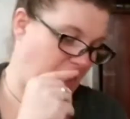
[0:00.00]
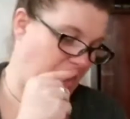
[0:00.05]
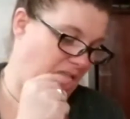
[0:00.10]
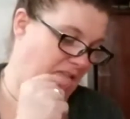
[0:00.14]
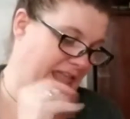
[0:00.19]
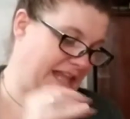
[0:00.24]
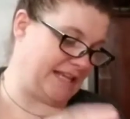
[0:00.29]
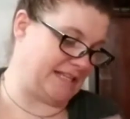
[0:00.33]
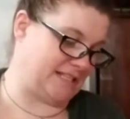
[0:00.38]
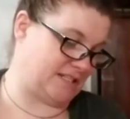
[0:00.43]

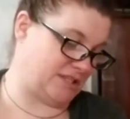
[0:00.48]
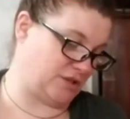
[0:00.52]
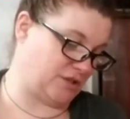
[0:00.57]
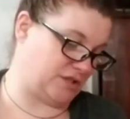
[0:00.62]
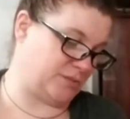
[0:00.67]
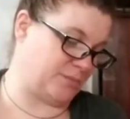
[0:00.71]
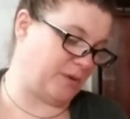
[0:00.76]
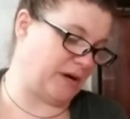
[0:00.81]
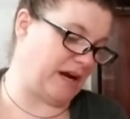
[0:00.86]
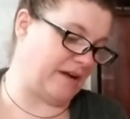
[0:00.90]

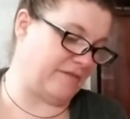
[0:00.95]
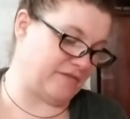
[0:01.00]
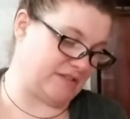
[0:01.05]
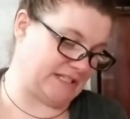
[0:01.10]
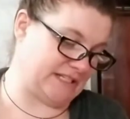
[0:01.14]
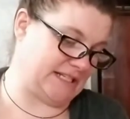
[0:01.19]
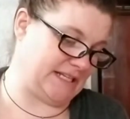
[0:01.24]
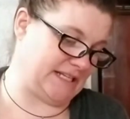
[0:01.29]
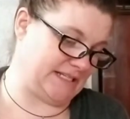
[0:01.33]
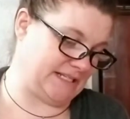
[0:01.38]
his
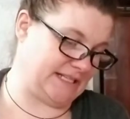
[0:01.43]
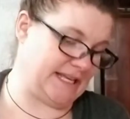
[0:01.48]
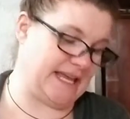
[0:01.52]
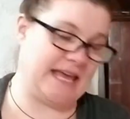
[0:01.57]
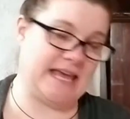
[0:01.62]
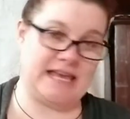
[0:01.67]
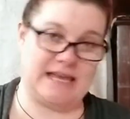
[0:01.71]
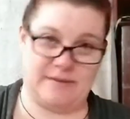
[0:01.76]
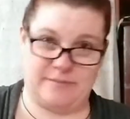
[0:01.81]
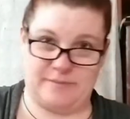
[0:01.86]
prophecies
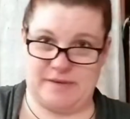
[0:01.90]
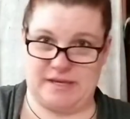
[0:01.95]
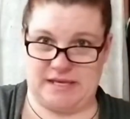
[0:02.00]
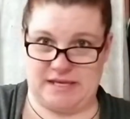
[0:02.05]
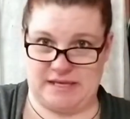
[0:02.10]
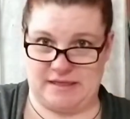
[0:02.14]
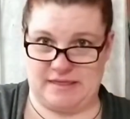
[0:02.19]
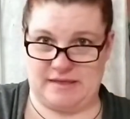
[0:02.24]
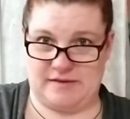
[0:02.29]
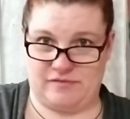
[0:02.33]
came
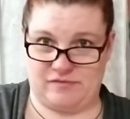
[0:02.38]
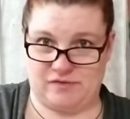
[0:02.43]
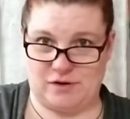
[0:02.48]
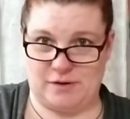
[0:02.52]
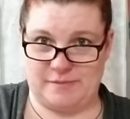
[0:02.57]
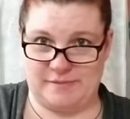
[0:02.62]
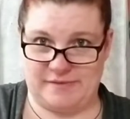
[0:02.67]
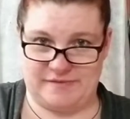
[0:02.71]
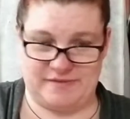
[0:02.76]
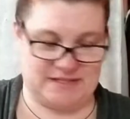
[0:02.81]
in the
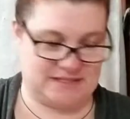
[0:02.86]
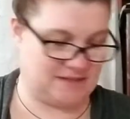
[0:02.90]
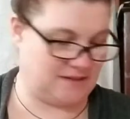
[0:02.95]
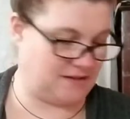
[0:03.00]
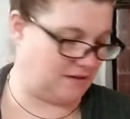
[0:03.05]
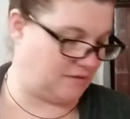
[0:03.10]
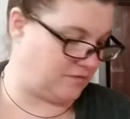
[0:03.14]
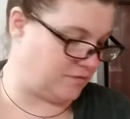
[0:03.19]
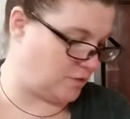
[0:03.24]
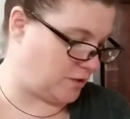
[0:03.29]
form of these
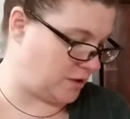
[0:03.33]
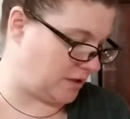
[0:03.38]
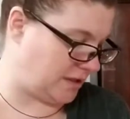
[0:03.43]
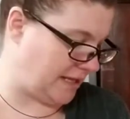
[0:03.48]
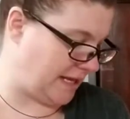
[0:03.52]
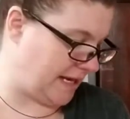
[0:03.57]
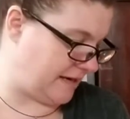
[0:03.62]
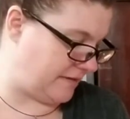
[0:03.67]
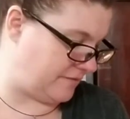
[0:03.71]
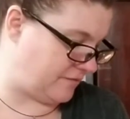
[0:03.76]
little
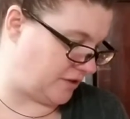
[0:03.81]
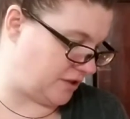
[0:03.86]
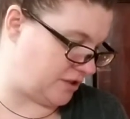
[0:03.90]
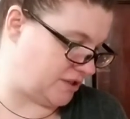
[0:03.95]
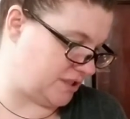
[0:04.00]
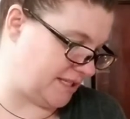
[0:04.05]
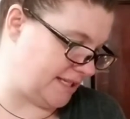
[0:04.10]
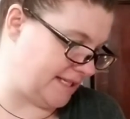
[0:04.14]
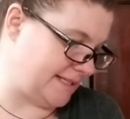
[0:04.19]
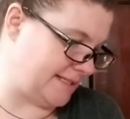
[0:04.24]
4-line
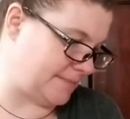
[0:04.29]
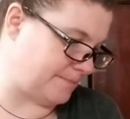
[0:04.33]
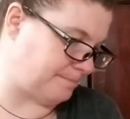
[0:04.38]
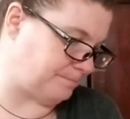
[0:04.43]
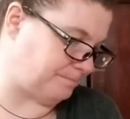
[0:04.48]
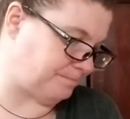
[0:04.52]
verses.